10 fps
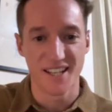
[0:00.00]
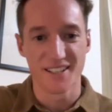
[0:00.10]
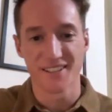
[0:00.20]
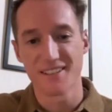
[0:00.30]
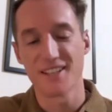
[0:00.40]

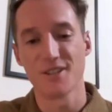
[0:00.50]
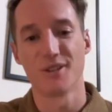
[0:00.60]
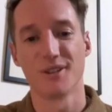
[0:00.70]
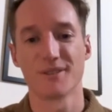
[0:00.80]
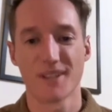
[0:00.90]
16, then
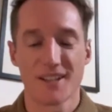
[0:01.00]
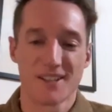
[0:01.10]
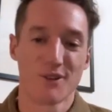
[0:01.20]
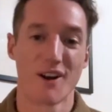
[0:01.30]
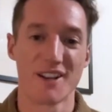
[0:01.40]
you're
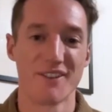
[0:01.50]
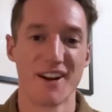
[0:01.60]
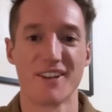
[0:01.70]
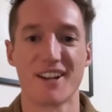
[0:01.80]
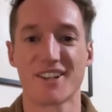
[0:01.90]
running
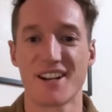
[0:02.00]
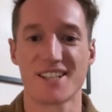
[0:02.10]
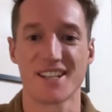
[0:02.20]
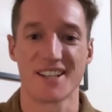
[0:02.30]
around like crazy.